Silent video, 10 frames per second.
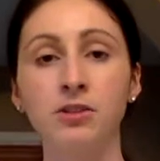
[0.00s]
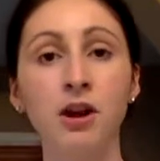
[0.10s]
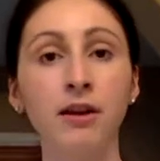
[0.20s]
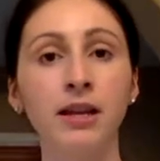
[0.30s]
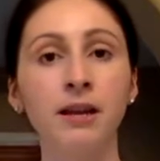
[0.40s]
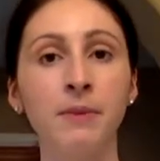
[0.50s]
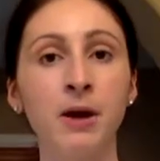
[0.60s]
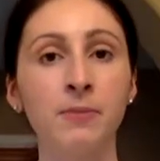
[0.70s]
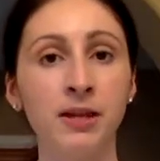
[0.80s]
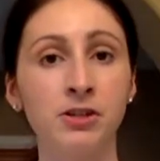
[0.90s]
talking
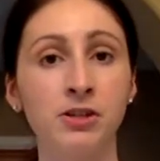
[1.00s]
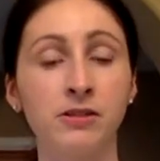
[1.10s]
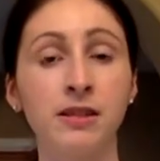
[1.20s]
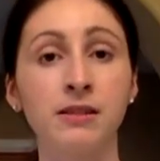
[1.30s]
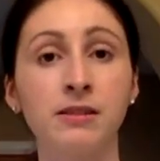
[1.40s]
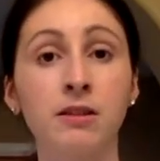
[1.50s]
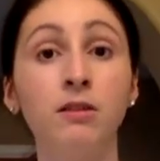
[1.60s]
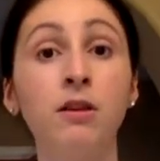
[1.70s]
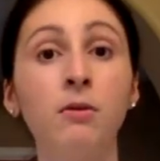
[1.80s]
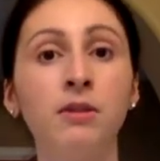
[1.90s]
about pictures, is
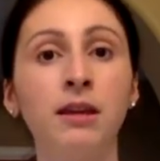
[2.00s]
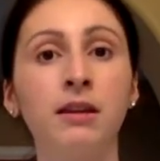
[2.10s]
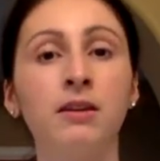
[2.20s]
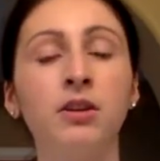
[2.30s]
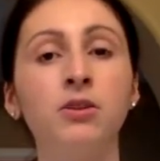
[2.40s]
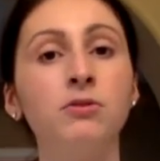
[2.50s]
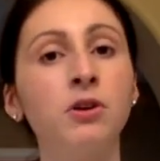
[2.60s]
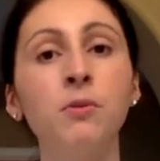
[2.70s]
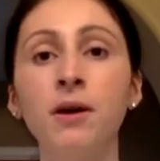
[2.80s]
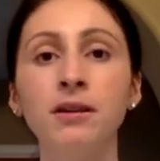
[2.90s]
clothing. You
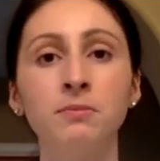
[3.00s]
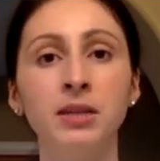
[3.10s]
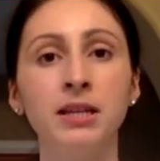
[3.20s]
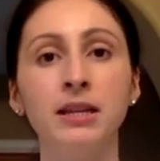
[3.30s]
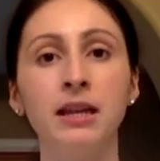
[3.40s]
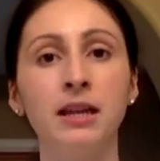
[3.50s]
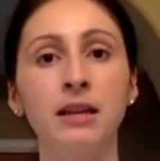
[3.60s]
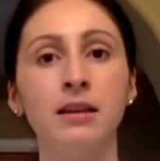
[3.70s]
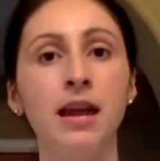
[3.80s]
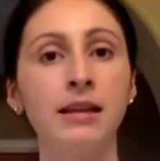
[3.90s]
don't want to be
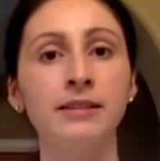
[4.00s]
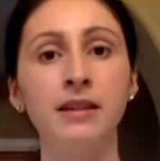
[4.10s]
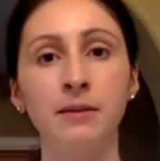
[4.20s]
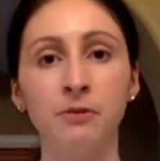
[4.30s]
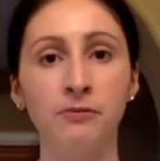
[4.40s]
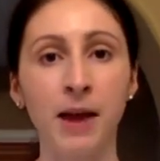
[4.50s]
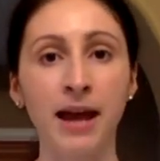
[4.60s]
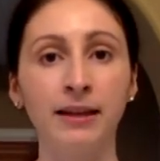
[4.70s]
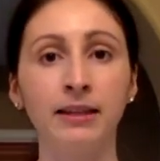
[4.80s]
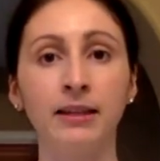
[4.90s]
in any type of
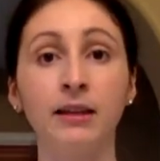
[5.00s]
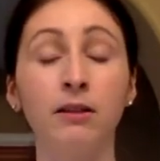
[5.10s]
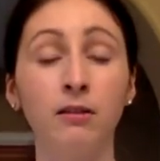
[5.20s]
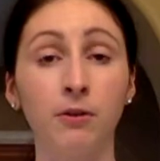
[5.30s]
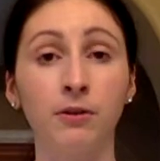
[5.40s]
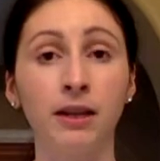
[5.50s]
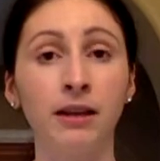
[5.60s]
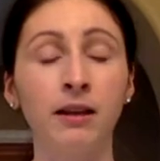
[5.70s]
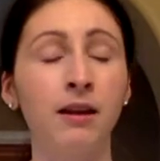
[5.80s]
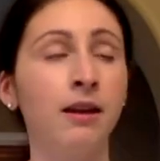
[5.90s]
baggy
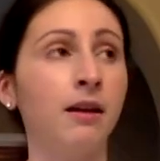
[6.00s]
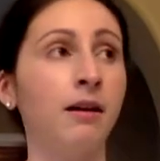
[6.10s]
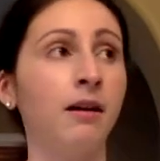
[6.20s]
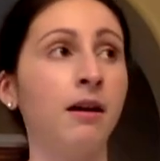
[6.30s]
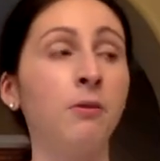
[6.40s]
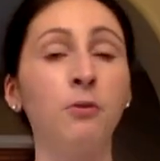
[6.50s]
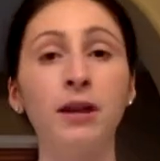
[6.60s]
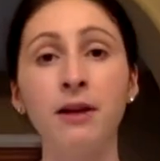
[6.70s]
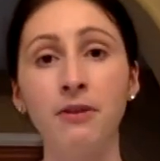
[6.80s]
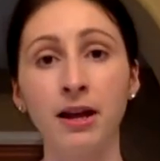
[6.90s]
clothing. What
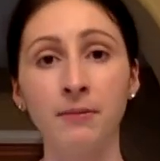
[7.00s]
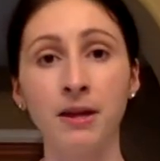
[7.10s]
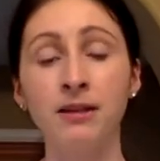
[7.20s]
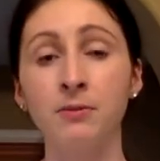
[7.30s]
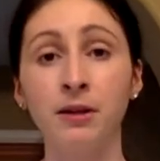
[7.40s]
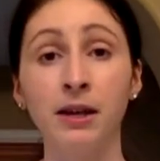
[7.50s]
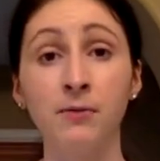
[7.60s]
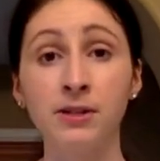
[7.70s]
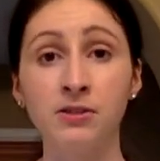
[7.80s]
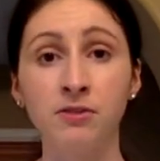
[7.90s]
I recommend and what I
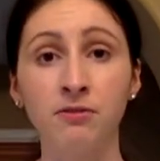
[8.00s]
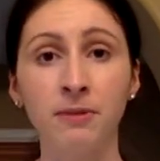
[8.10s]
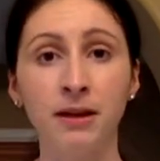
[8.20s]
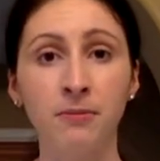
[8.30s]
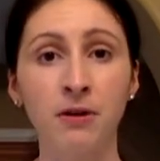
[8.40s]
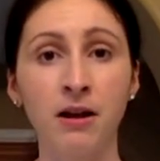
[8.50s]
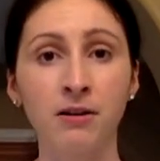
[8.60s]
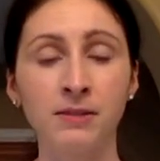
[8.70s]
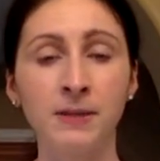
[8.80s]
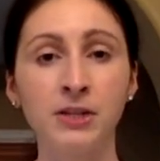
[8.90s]
always do for my
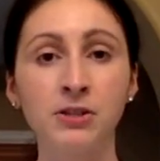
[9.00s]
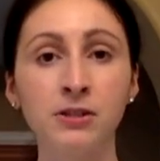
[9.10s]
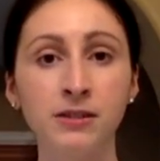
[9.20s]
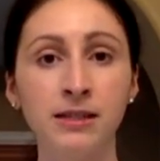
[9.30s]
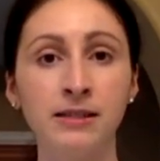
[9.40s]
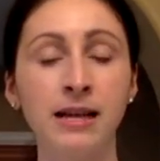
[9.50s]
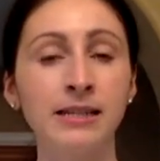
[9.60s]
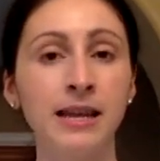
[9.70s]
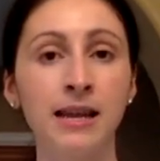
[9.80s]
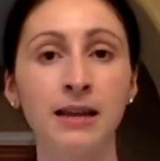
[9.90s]
progress pictures is I
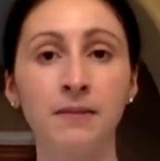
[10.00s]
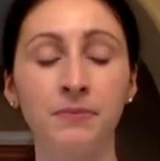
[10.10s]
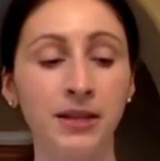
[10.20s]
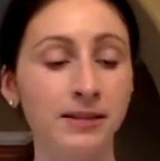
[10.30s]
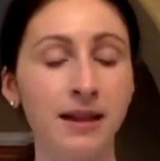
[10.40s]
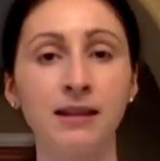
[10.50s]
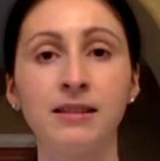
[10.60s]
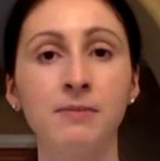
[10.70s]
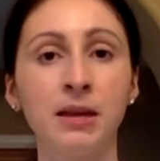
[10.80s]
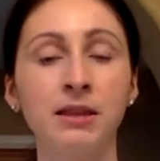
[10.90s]
take the exact
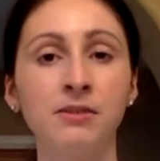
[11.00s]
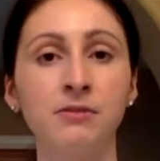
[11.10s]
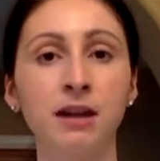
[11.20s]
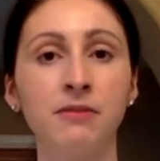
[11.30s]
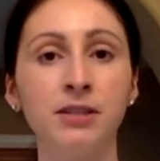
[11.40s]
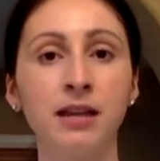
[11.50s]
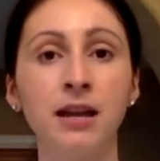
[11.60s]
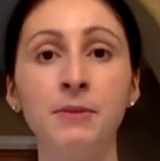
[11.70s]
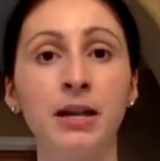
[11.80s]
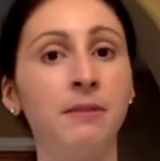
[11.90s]
same bathing suit every
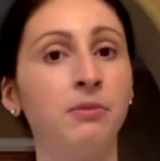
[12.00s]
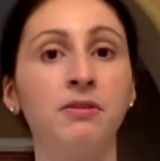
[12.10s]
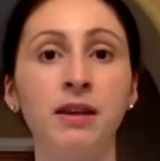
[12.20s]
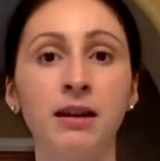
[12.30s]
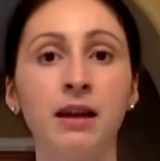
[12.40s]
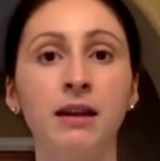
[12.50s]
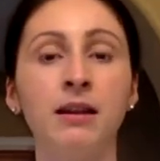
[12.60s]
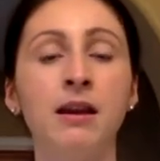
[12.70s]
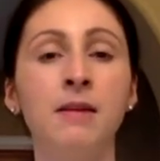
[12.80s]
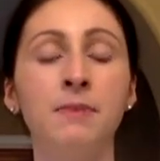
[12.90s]
time and I put that on,
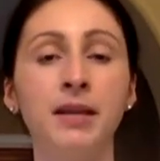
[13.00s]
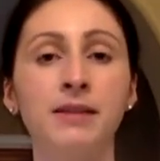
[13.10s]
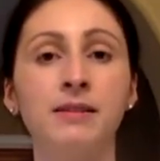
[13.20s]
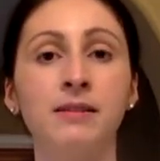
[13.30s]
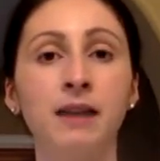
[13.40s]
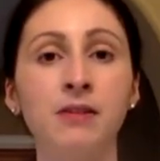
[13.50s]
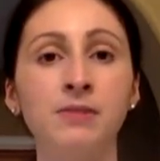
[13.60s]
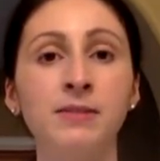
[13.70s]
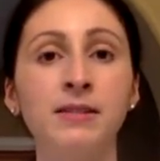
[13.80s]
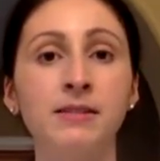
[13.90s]
because it
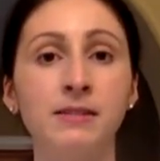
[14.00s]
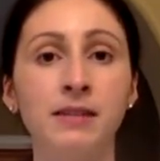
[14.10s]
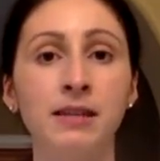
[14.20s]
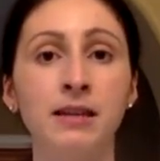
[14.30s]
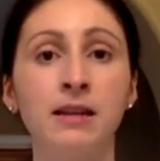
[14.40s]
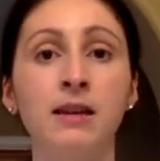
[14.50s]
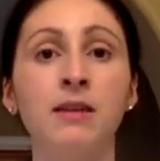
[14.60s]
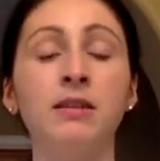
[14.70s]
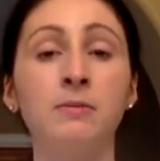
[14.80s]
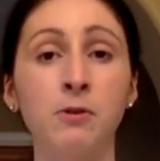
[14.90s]
allows me to see
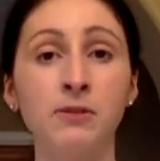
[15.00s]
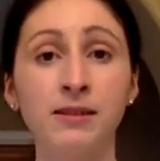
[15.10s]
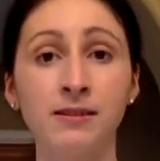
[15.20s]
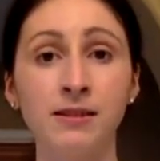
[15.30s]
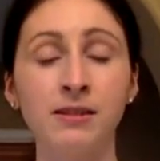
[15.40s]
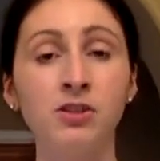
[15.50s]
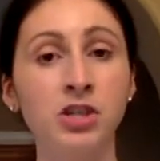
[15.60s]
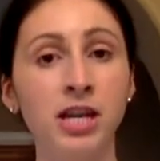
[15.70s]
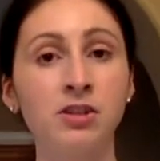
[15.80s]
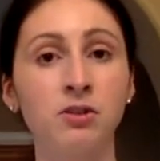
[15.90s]
the most consistent
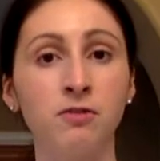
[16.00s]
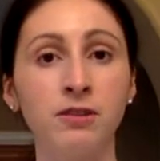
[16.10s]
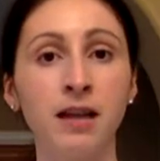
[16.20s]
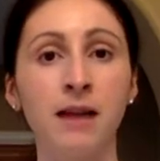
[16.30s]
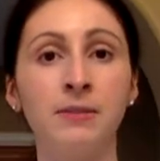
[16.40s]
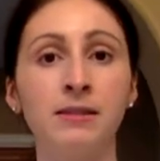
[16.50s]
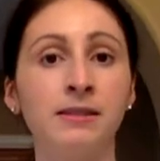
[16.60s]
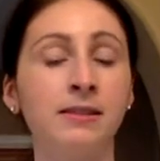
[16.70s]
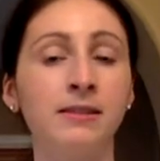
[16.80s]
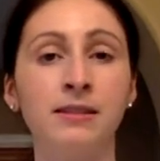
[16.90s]
change over time. It
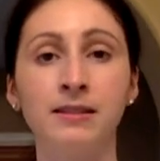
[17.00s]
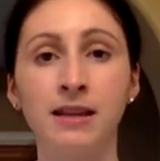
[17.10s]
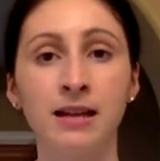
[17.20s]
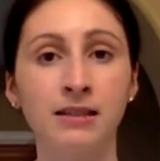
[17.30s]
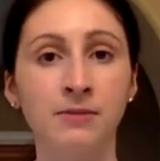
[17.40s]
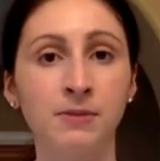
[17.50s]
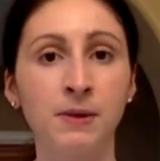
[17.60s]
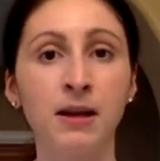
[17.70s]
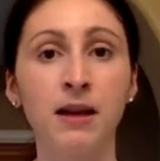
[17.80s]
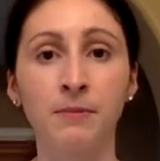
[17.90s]
sits in the exact same
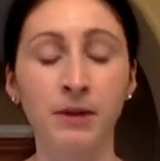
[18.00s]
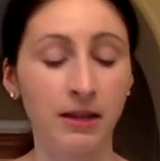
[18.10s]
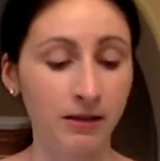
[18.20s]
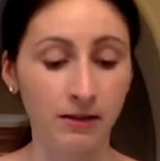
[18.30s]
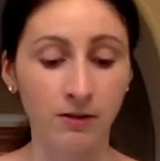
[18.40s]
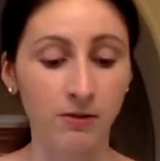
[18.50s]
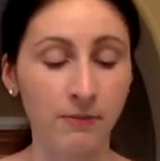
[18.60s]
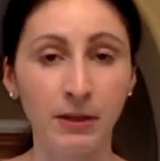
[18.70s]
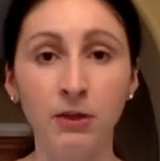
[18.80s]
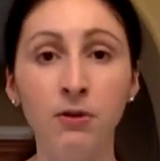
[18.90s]
spot on my,
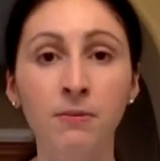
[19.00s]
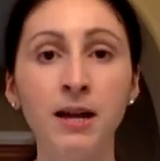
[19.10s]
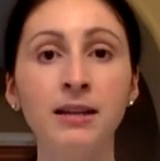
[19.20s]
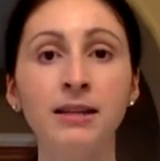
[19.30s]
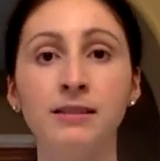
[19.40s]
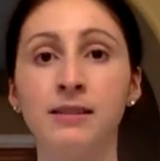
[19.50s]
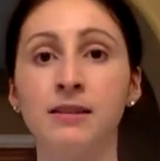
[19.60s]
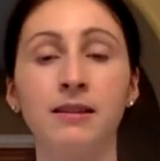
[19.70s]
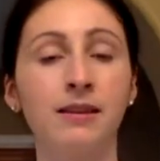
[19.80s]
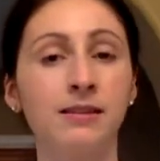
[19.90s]
on my lower body. It sits
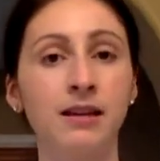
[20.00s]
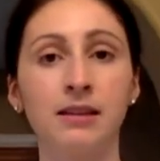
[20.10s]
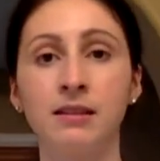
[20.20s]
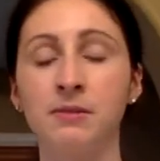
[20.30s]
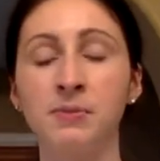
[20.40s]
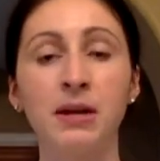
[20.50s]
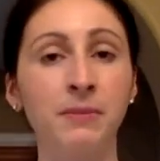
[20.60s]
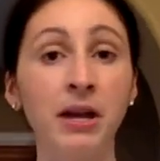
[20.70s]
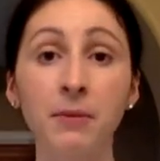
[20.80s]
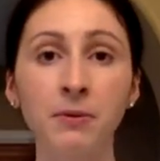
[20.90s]
on the exact same spot on
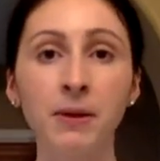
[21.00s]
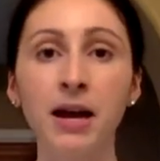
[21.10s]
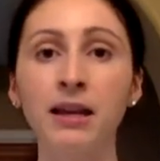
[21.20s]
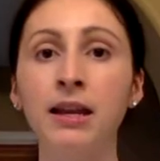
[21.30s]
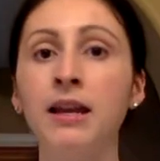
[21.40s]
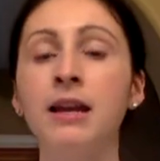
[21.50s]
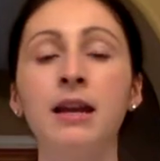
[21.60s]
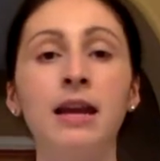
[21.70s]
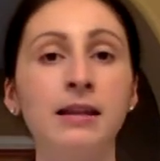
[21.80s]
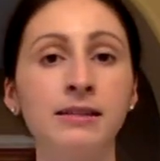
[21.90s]
my upper body,
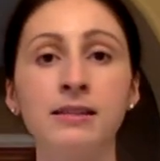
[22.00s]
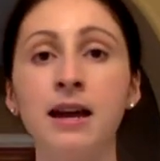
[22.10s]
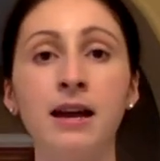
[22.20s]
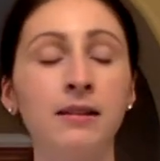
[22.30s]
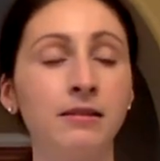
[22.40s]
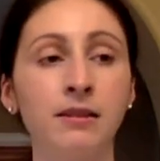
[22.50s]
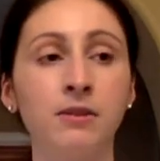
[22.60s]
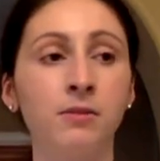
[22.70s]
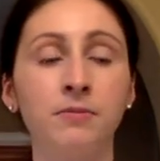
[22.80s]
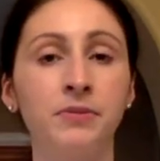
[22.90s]
and it's not,
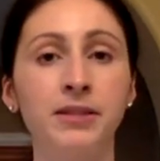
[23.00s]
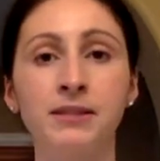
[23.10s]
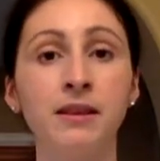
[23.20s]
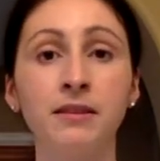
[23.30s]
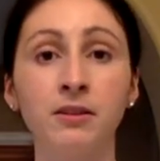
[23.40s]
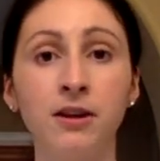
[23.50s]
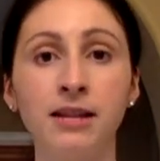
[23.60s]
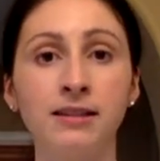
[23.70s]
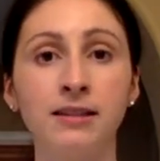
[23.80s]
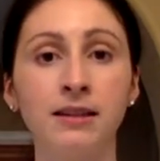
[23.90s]
it's nothing
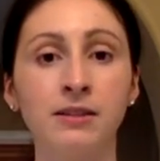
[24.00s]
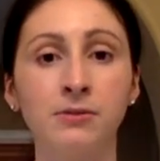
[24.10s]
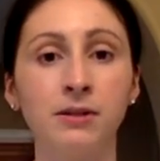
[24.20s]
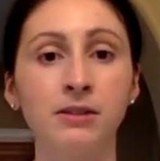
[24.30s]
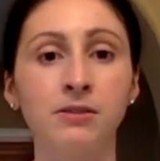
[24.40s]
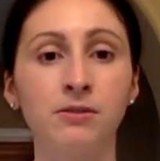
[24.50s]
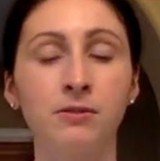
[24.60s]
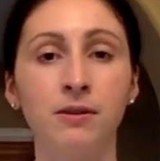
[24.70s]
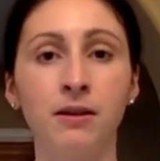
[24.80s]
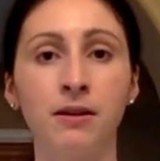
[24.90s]
crazy that's going
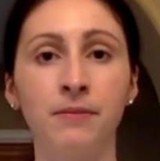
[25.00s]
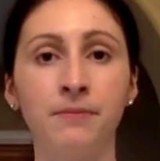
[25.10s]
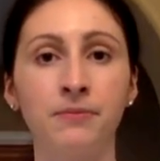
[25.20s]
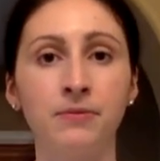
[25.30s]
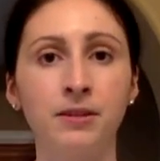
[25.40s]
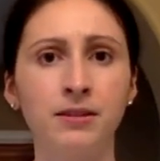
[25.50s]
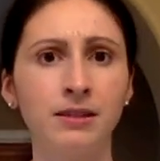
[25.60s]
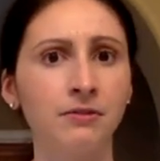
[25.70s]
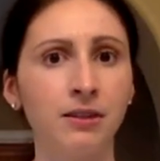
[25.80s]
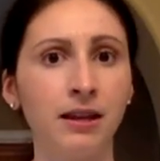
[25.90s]
to
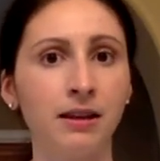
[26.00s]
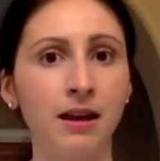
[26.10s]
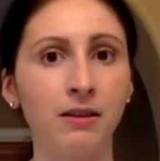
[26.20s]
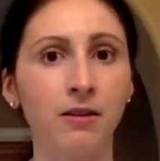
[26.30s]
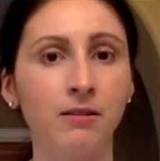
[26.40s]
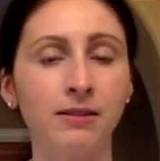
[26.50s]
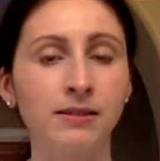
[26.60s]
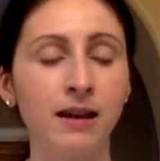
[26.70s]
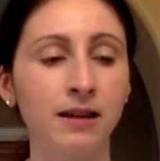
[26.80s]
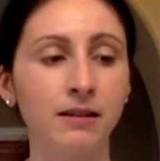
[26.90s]
deviate at all, and it's
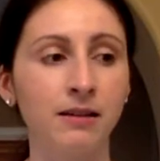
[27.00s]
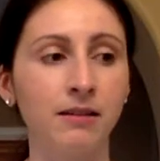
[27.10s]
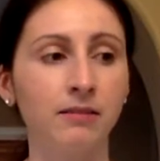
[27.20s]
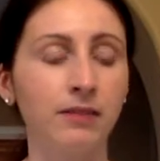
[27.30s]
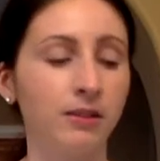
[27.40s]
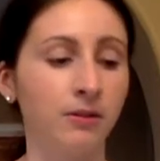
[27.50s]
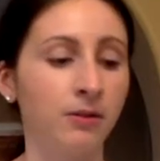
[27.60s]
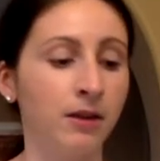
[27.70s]
not going to,